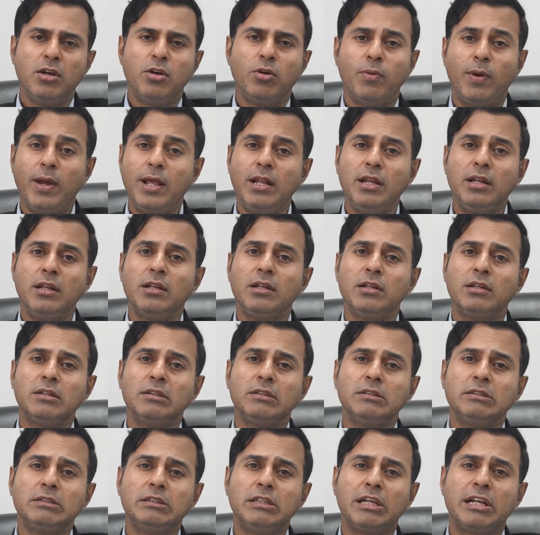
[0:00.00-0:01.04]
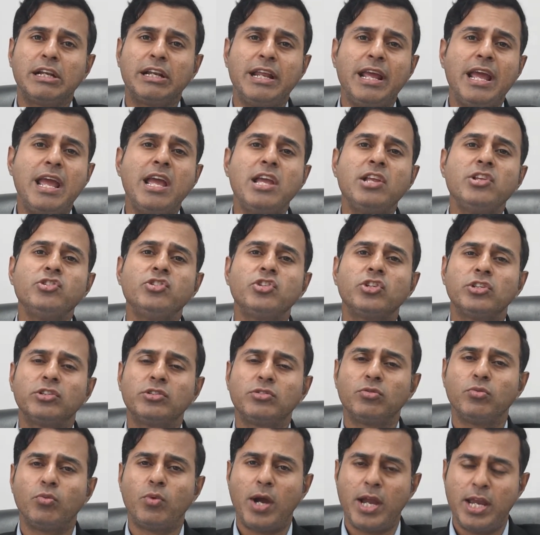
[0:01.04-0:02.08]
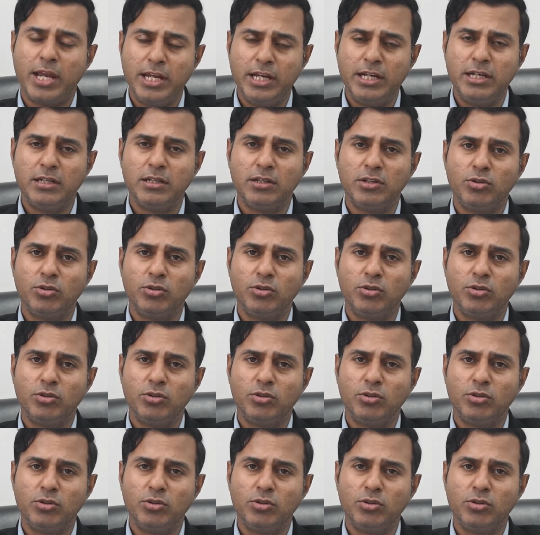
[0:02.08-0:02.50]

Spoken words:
Well, the range is wide.